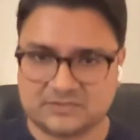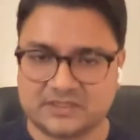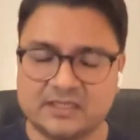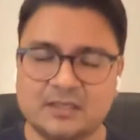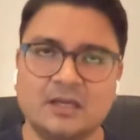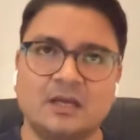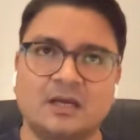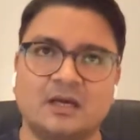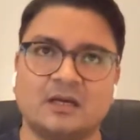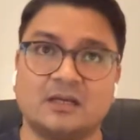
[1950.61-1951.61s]
thing,
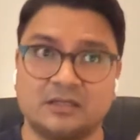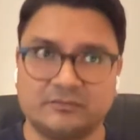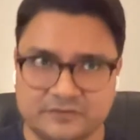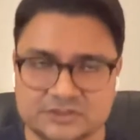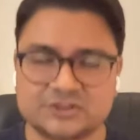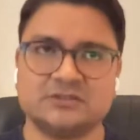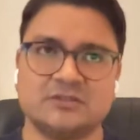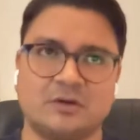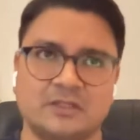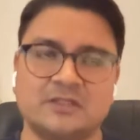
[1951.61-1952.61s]

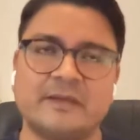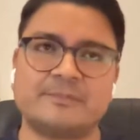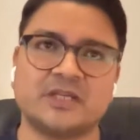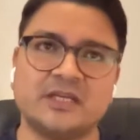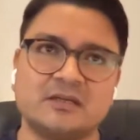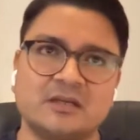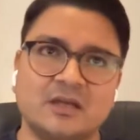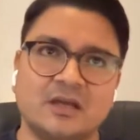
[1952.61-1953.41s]
conversion on the website.